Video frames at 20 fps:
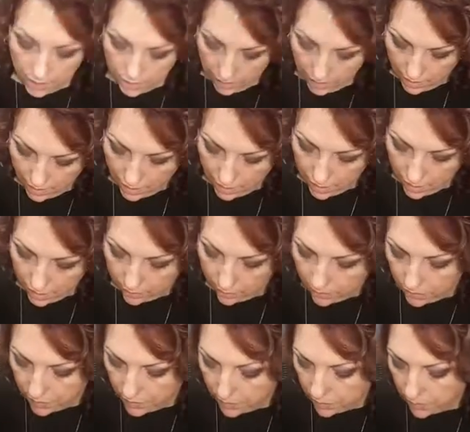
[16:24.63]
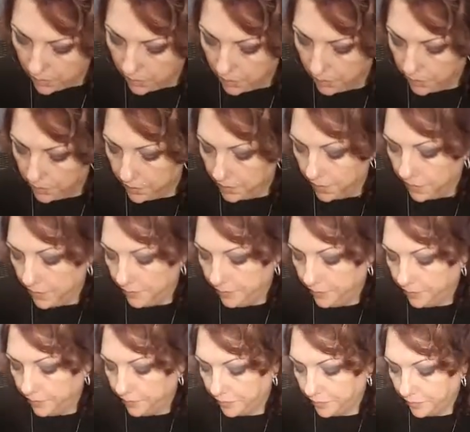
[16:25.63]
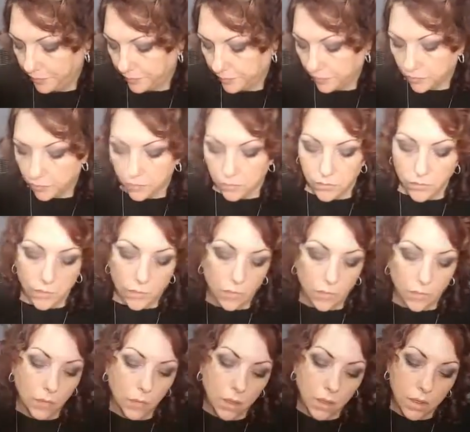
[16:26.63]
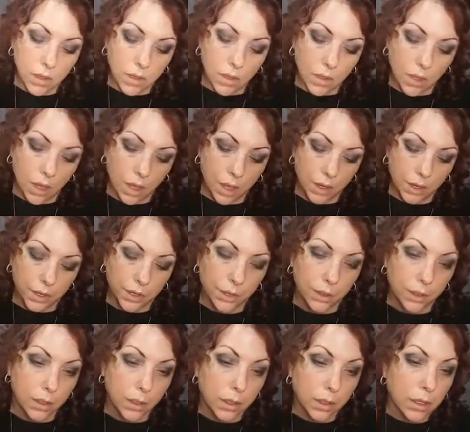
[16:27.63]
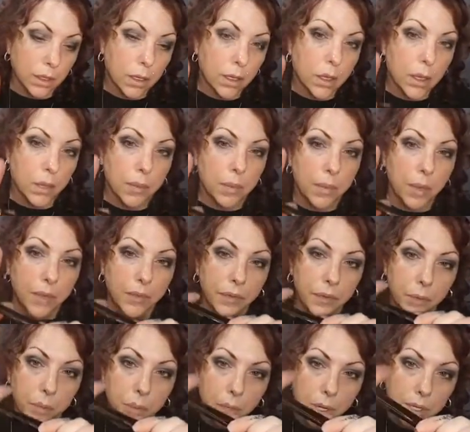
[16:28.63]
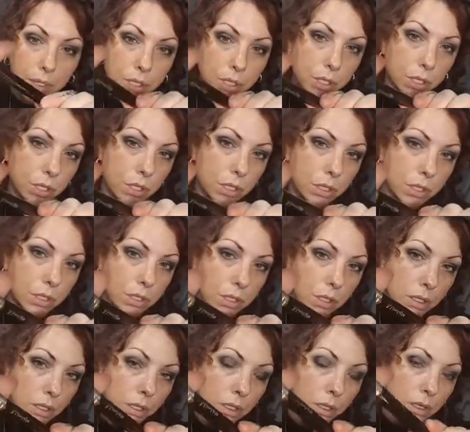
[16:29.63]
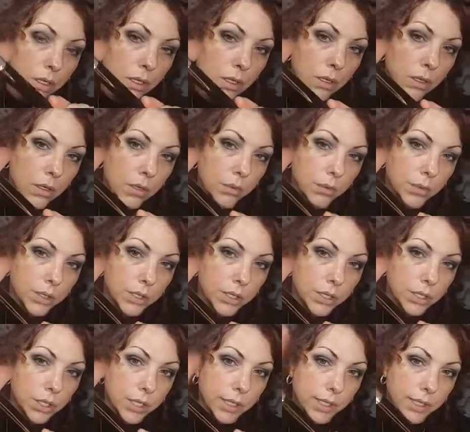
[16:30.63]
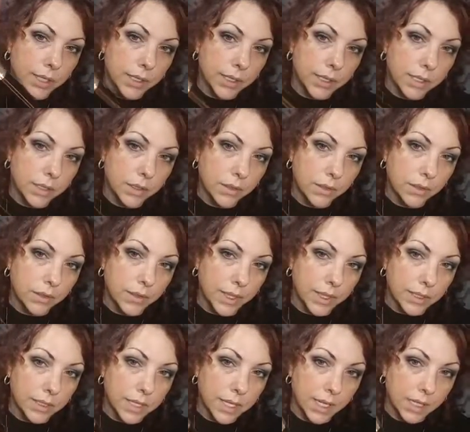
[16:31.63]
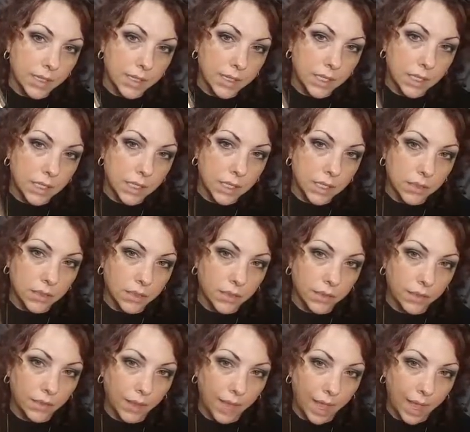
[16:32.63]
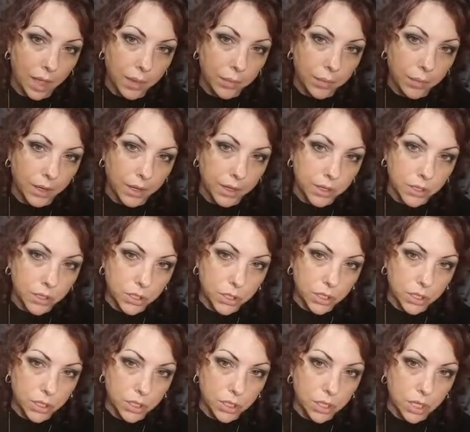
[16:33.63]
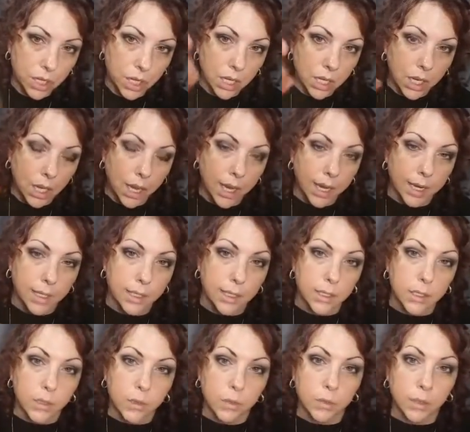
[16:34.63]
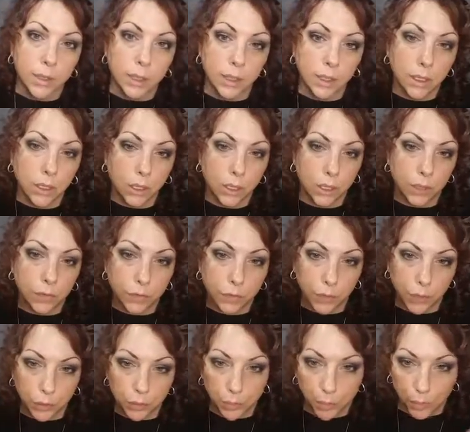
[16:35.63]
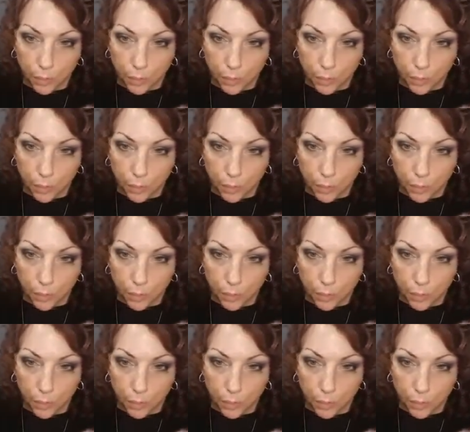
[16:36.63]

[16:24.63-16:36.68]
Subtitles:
And I'm going to be using our buffer brush, which is fantastic. It's a flat brush and it's really good for